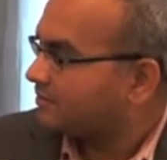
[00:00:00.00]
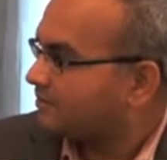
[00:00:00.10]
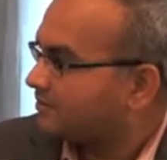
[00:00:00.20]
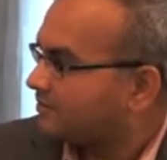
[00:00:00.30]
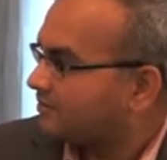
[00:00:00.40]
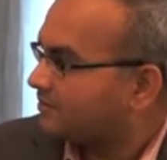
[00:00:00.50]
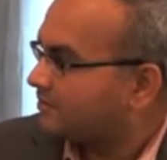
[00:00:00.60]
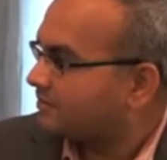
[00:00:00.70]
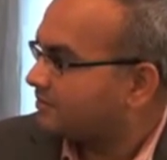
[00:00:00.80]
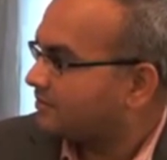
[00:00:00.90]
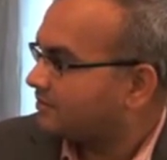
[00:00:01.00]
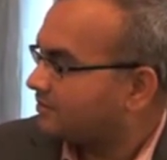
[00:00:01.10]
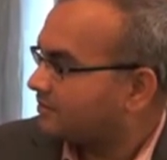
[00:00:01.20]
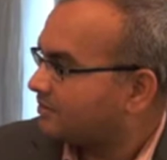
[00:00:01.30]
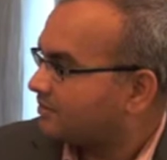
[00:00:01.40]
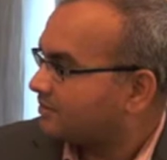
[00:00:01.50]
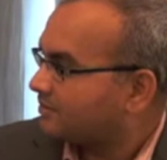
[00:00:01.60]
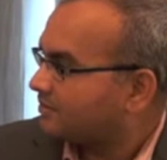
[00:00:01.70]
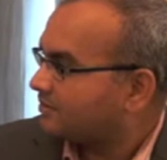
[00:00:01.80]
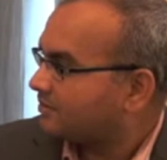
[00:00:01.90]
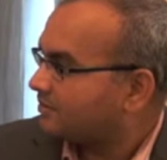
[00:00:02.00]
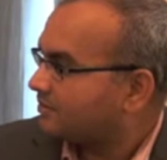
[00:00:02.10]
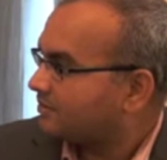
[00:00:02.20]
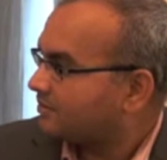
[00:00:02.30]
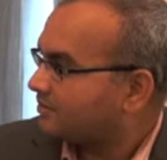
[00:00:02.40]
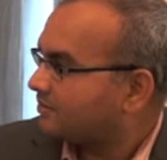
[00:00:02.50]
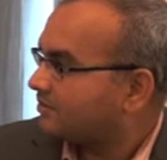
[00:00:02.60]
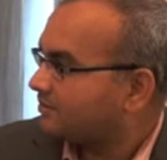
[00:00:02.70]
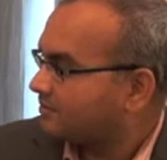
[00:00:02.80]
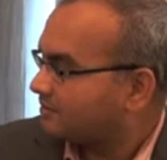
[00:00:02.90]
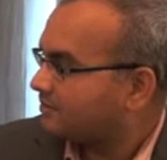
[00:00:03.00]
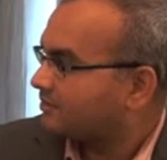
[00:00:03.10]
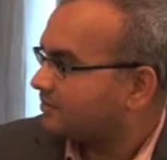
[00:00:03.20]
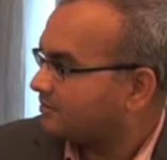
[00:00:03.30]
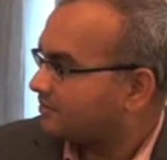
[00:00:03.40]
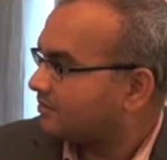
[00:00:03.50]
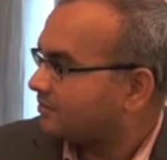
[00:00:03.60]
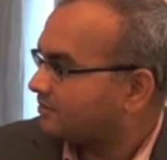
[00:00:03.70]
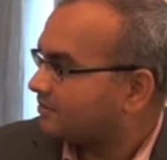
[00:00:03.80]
The person shown says nothing.